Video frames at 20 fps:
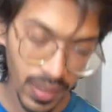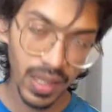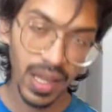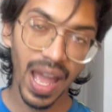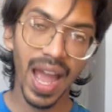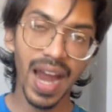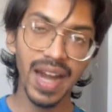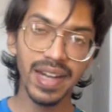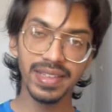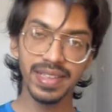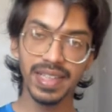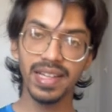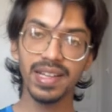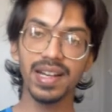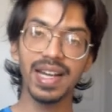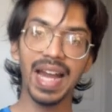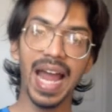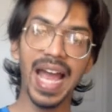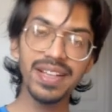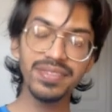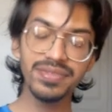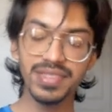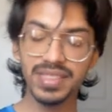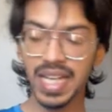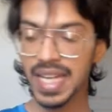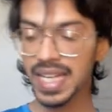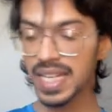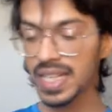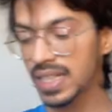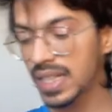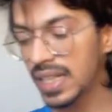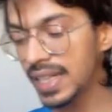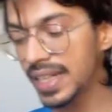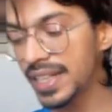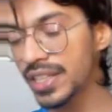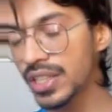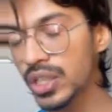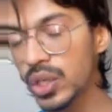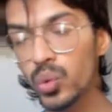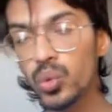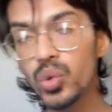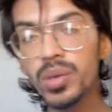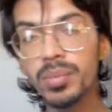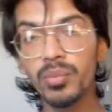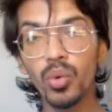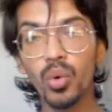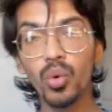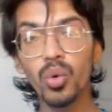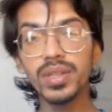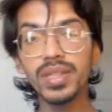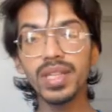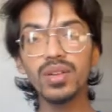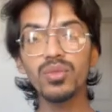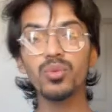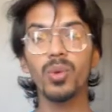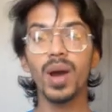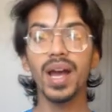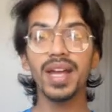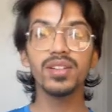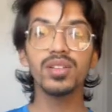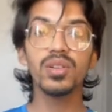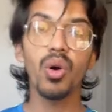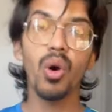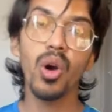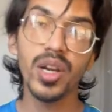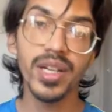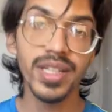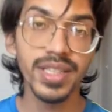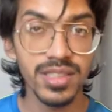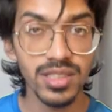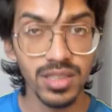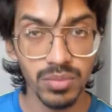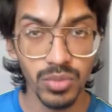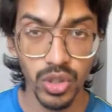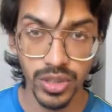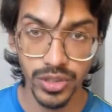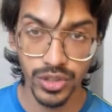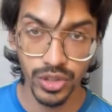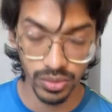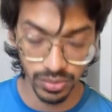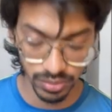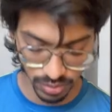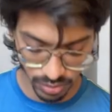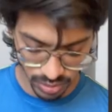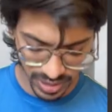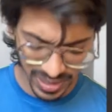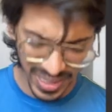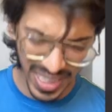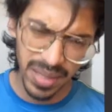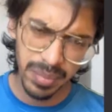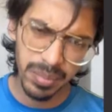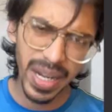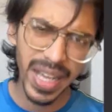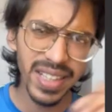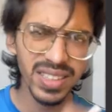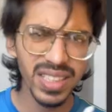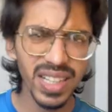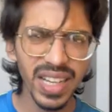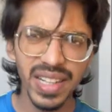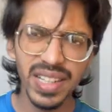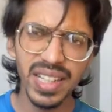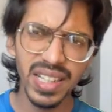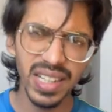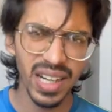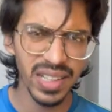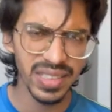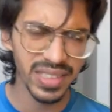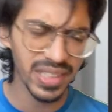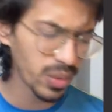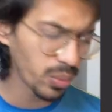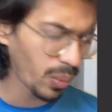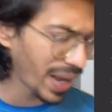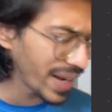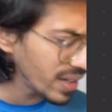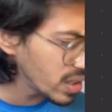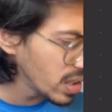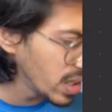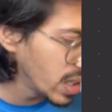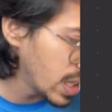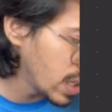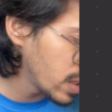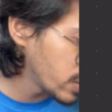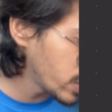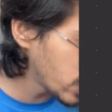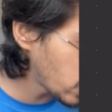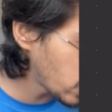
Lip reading: and their life cycle include more than one organism also. Same like the other one, this